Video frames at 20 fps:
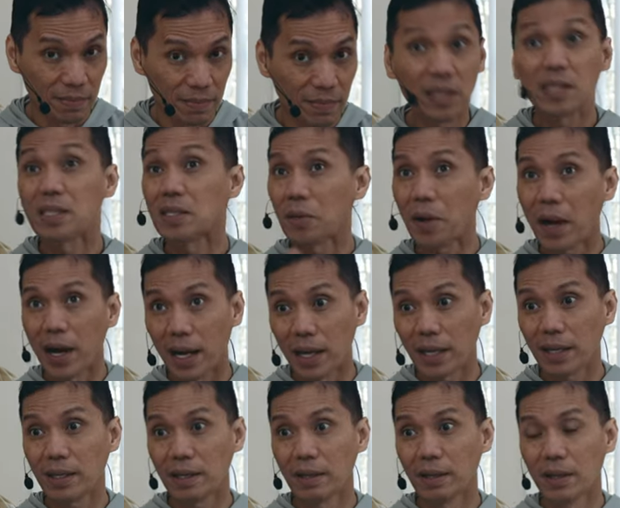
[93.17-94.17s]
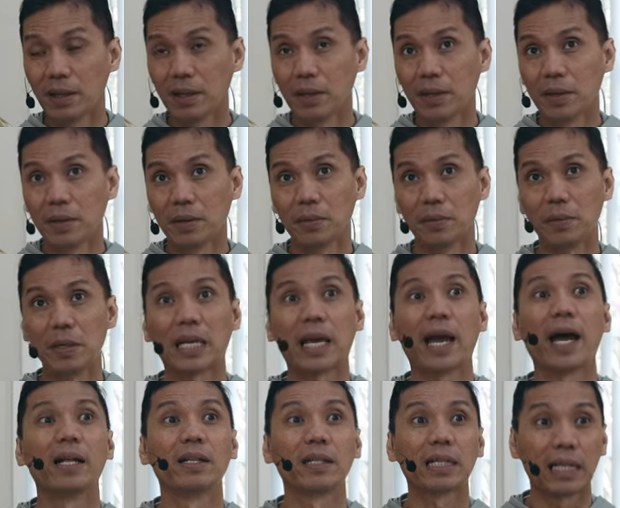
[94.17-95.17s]
That's why we
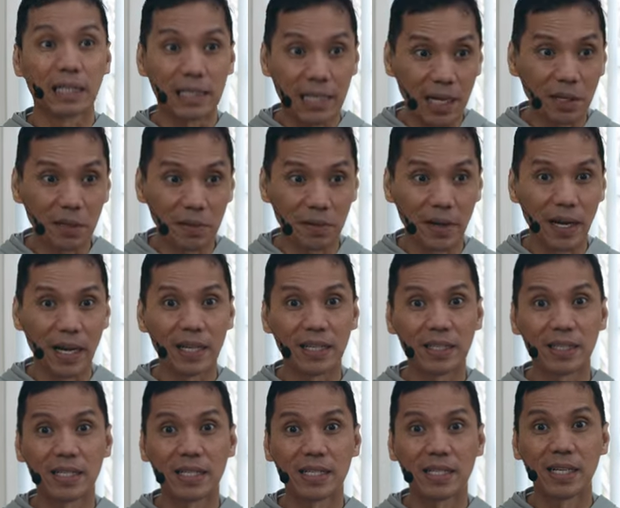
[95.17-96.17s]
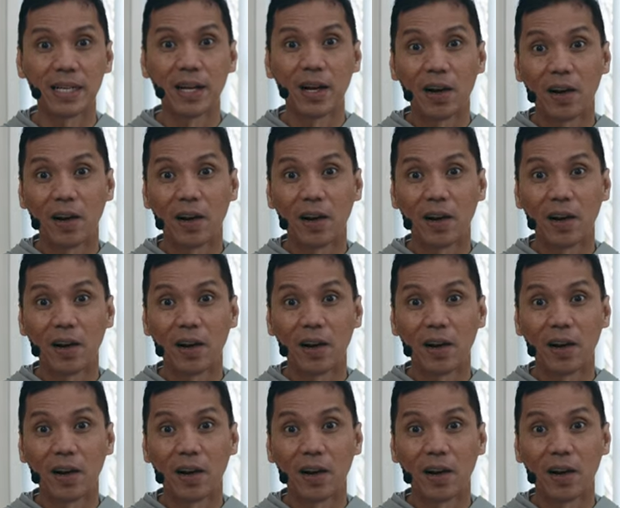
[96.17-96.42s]
can categorize